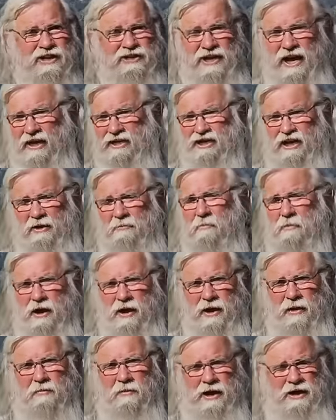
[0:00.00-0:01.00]
takes an
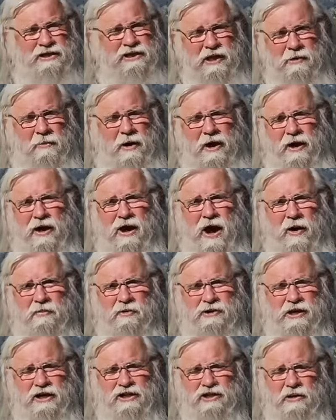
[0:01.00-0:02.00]
amazing amount of
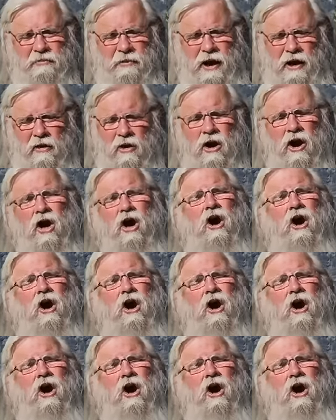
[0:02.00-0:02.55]
computational power.